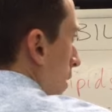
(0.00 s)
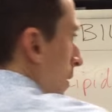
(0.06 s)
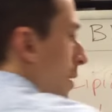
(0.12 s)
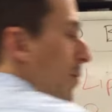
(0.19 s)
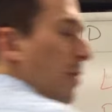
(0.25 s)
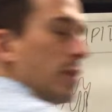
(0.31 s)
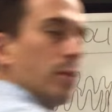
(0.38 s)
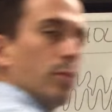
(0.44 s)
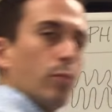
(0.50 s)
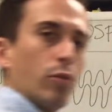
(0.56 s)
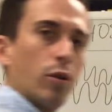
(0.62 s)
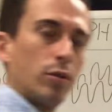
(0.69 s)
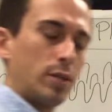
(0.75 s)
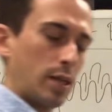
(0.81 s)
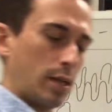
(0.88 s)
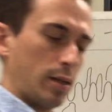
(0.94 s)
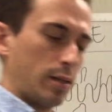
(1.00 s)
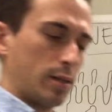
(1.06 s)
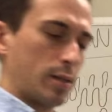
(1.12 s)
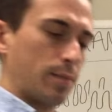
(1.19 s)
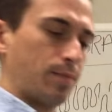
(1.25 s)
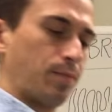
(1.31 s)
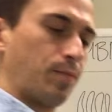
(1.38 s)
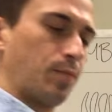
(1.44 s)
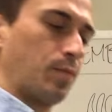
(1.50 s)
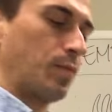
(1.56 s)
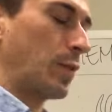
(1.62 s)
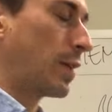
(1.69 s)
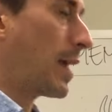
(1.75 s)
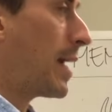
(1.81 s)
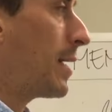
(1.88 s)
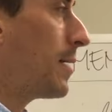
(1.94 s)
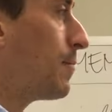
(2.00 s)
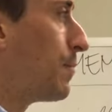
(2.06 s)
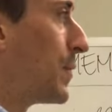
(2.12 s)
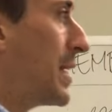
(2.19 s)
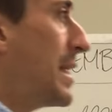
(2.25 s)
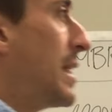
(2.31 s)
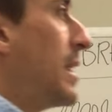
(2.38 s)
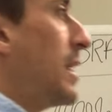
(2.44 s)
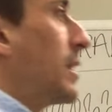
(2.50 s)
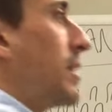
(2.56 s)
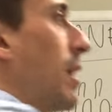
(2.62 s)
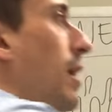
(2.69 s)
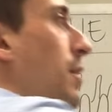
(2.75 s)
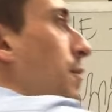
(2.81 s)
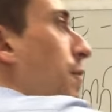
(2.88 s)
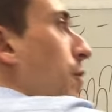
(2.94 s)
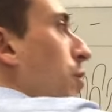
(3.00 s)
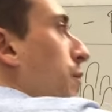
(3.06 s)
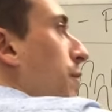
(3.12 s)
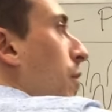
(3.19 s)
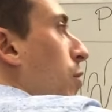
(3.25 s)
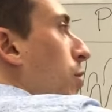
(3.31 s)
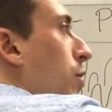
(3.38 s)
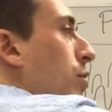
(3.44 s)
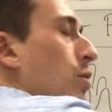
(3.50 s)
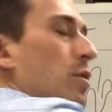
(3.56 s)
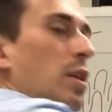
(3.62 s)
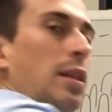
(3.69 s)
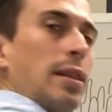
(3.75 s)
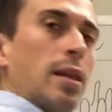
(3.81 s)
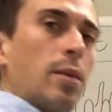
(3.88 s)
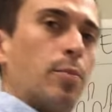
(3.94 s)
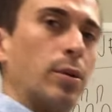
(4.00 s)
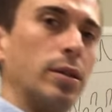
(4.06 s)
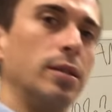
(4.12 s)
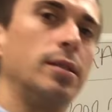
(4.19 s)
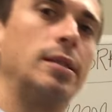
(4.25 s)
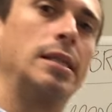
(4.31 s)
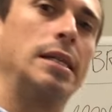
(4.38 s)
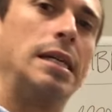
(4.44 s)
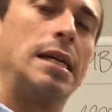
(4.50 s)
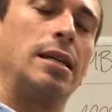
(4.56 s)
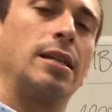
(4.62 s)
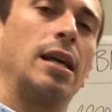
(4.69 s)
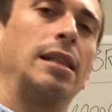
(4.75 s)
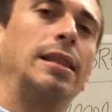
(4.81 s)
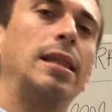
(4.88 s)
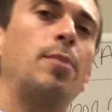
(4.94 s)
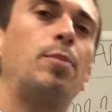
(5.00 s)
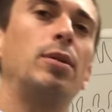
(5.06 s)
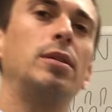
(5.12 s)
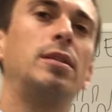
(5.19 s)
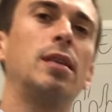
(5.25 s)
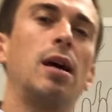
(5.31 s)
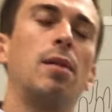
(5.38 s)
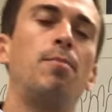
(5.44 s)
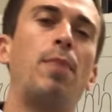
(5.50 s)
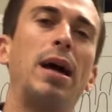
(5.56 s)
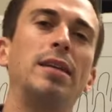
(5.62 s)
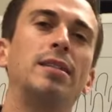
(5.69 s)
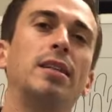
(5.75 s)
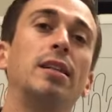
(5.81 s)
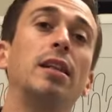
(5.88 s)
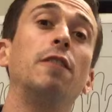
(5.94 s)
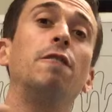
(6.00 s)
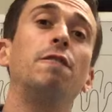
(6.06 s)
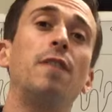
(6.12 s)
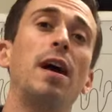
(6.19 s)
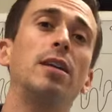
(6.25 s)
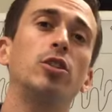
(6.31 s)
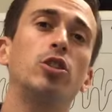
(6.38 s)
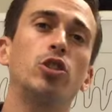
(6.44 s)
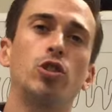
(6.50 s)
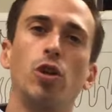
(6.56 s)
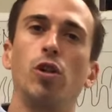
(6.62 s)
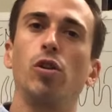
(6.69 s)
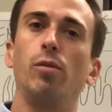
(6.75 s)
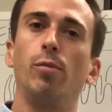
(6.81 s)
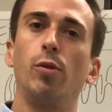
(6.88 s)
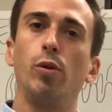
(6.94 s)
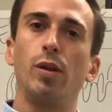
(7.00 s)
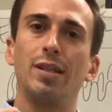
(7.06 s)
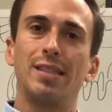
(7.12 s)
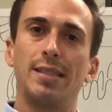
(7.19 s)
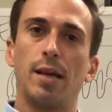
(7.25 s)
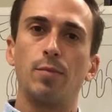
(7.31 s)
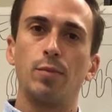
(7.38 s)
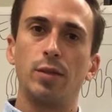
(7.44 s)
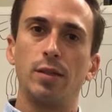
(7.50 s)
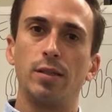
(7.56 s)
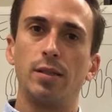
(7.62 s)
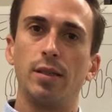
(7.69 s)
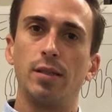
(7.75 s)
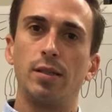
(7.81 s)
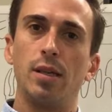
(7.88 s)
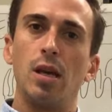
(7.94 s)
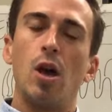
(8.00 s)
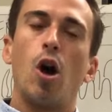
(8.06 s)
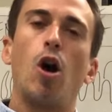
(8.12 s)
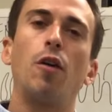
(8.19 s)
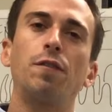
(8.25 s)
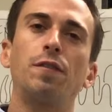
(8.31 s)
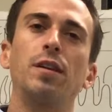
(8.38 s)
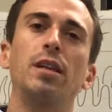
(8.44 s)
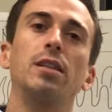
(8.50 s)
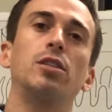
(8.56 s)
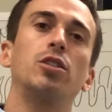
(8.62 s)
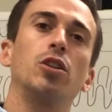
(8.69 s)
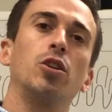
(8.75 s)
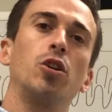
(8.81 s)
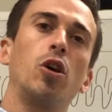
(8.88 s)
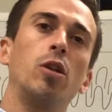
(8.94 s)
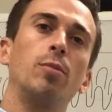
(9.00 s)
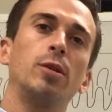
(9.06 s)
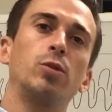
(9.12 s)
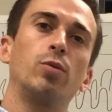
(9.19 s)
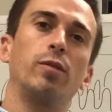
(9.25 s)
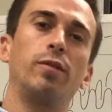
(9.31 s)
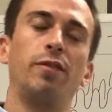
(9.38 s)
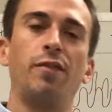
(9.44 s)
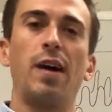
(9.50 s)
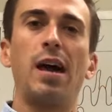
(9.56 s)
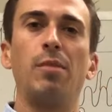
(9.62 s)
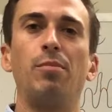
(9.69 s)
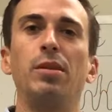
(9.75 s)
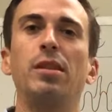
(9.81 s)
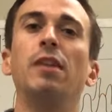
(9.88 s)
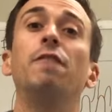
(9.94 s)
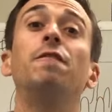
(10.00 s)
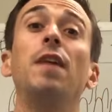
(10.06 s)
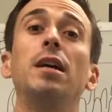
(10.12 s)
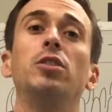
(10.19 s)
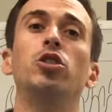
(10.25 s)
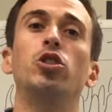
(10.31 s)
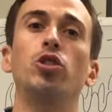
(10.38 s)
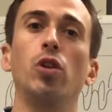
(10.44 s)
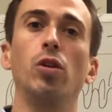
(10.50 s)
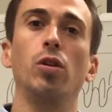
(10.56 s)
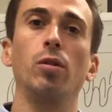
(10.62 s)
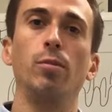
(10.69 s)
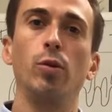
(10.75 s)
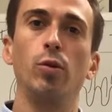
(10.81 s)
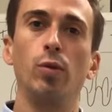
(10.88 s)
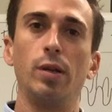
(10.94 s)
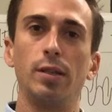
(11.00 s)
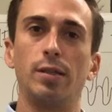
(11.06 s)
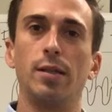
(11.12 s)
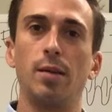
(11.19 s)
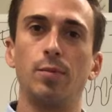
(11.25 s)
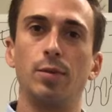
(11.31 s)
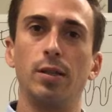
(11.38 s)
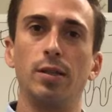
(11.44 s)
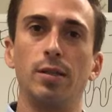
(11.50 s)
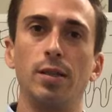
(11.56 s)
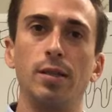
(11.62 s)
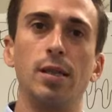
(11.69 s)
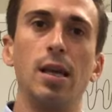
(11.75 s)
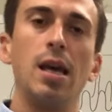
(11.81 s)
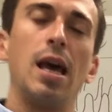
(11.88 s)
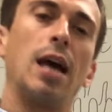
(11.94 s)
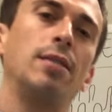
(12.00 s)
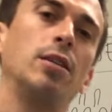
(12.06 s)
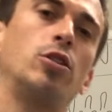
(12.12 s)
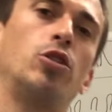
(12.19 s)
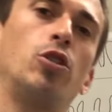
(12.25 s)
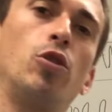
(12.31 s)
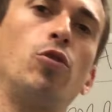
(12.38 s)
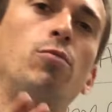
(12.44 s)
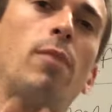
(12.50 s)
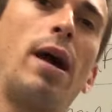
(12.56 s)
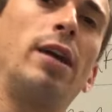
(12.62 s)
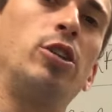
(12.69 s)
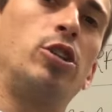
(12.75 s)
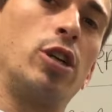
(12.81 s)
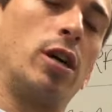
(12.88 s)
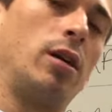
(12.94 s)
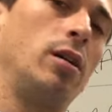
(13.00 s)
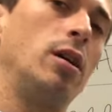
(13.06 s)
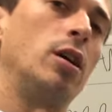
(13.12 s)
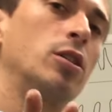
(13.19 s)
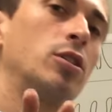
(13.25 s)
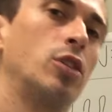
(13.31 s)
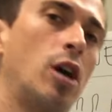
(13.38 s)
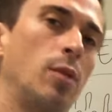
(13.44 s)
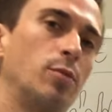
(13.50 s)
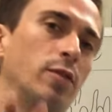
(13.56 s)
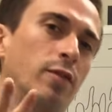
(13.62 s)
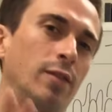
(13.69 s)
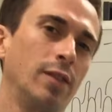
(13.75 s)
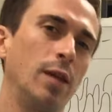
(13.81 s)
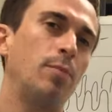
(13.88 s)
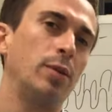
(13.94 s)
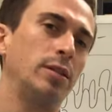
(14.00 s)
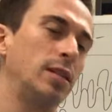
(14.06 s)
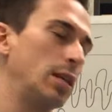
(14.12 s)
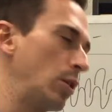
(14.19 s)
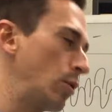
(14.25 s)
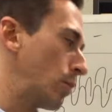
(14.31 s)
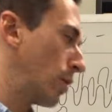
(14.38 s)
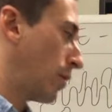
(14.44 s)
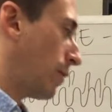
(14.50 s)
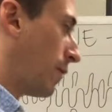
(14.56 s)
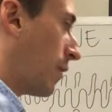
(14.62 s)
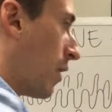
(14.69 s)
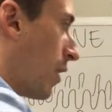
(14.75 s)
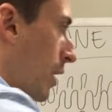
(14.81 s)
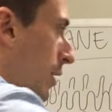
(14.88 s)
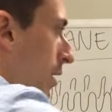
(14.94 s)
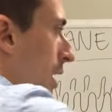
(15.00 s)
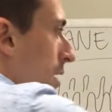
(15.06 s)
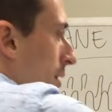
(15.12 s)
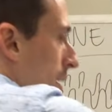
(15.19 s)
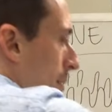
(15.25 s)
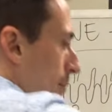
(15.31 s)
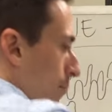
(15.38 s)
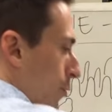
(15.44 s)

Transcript: lipids and proteins, okay? So let's first focus on the lipids. Now, lipids are basically fat soluble substances. Often it's synonymous with fat, but they're fat soluble substances. And the two major types of lipids that you're going to find that